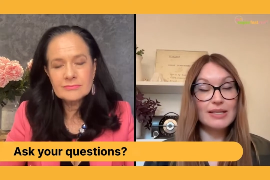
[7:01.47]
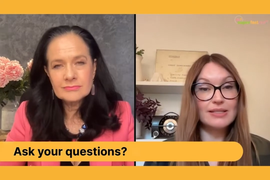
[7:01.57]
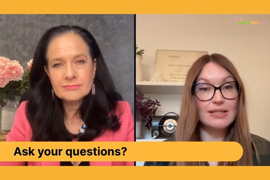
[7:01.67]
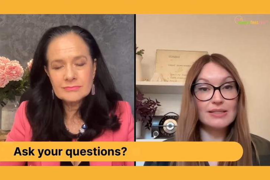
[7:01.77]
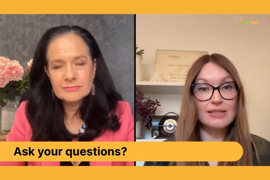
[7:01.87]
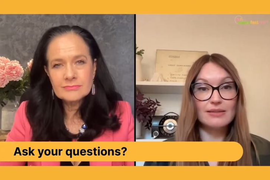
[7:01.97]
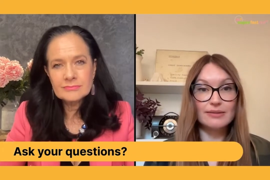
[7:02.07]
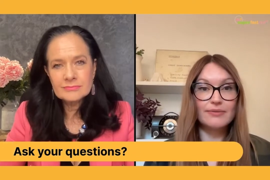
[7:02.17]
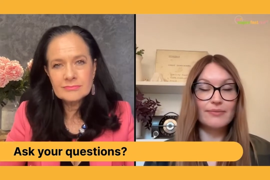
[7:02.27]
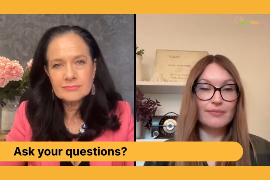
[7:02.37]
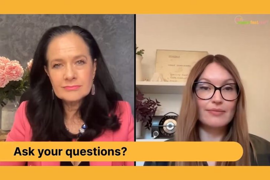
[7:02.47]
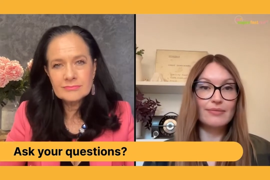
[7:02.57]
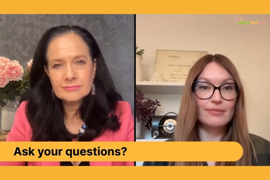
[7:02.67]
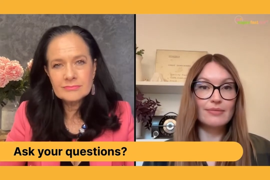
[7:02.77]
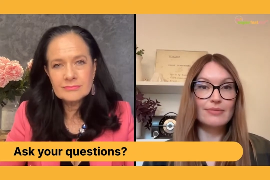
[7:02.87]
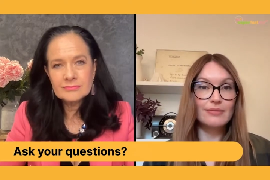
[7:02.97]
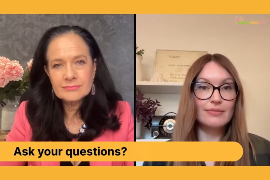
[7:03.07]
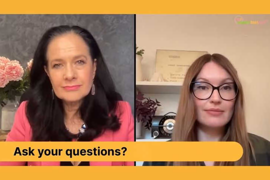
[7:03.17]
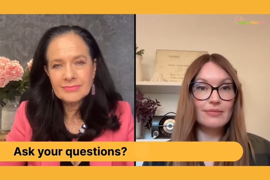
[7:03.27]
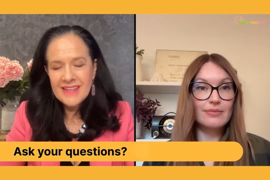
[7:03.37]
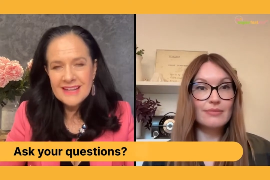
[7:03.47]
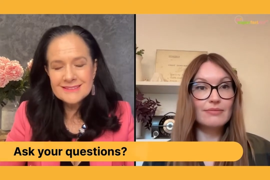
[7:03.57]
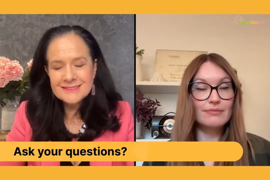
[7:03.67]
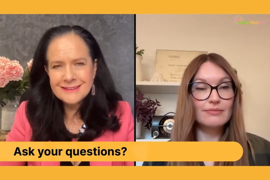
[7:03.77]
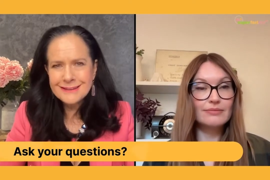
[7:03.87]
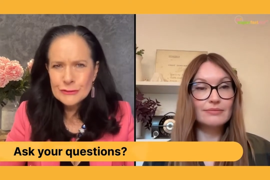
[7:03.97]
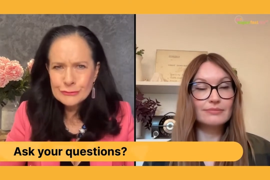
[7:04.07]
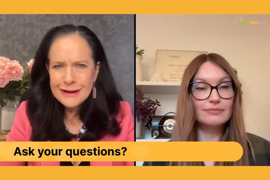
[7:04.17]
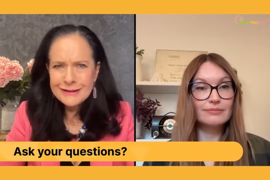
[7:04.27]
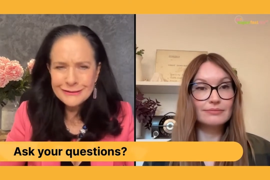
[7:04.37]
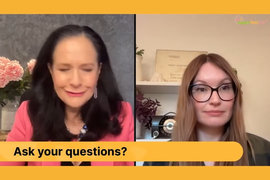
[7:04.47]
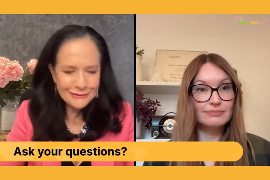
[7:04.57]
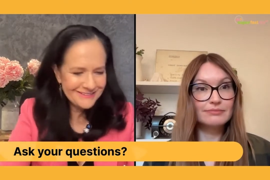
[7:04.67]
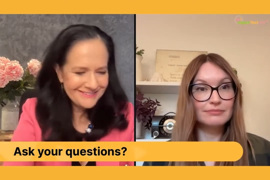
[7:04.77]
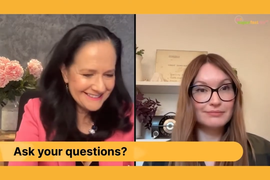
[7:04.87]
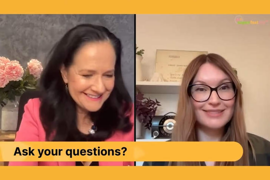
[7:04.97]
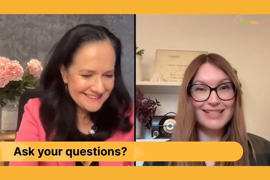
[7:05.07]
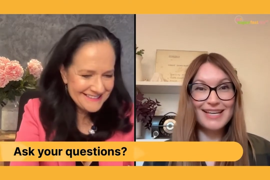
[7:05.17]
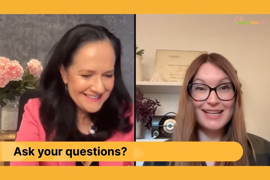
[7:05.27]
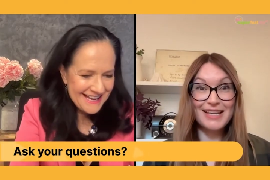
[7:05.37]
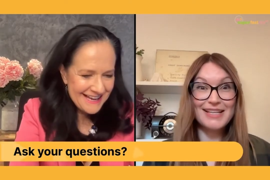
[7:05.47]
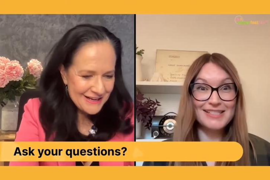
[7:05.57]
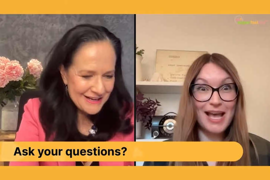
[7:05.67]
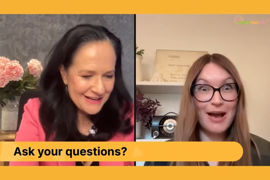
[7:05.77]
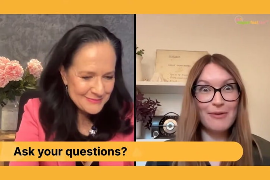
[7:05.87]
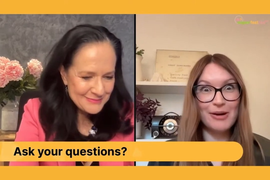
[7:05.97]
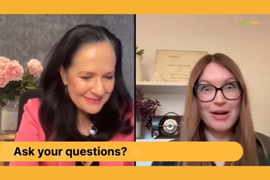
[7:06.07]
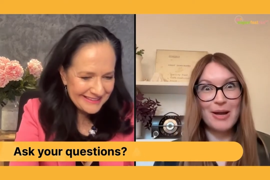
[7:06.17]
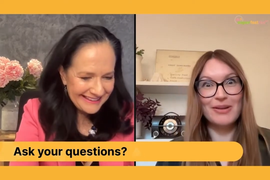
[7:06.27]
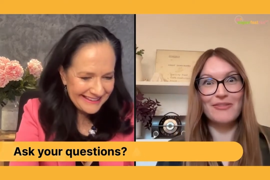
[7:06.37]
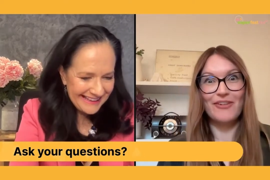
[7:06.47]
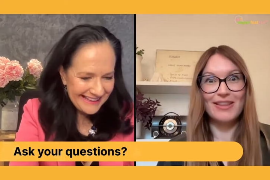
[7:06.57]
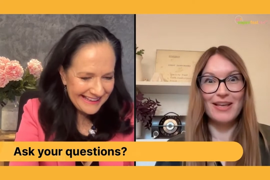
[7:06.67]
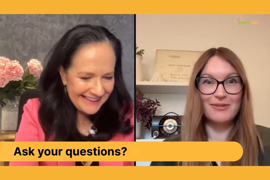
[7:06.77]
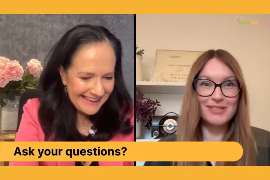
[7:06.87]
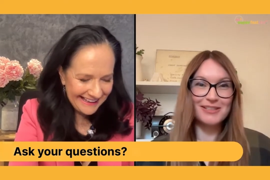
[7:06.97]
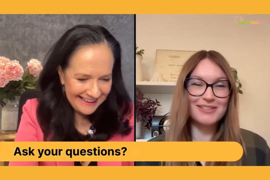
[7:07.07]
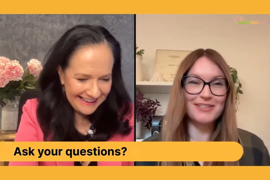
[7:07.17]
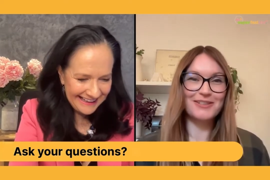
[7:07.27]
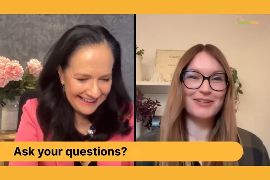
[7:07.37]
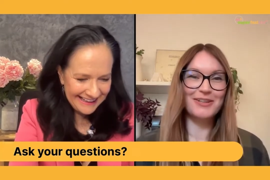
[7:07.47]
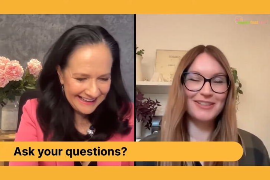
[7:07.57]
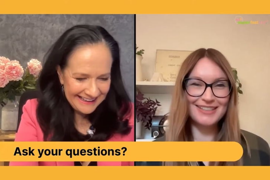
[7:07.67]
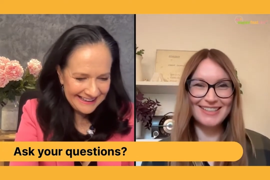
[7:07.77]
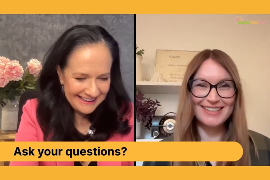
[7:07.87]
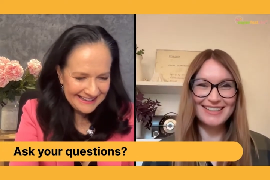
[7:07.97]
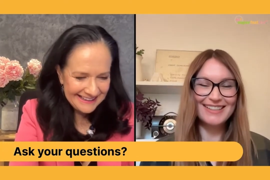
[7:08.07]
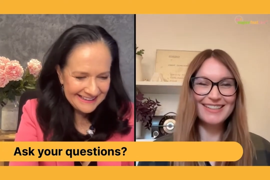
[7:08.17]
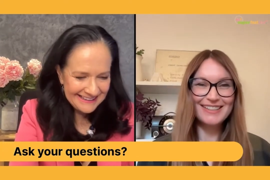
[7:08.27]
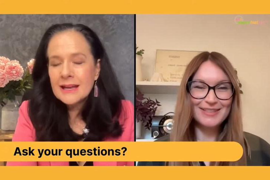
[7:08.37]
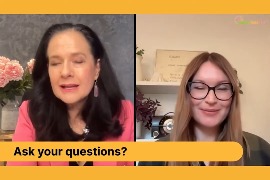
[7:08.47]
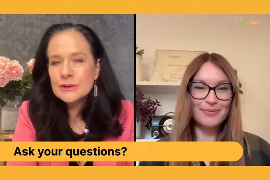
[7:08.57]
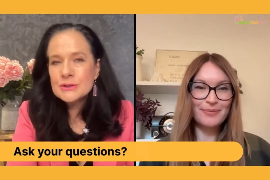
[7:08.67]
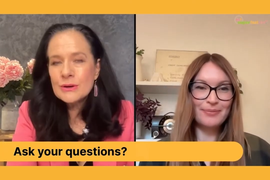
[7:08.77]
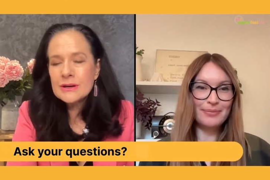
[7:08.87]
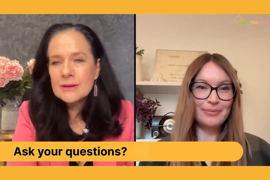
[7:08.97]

Speaker 1: doesn't.
Speaker 2: That's great news. Excellent.
Speaker 1: It is. Yeah. We're happy to find that result too.
Speaker 2: Can you talk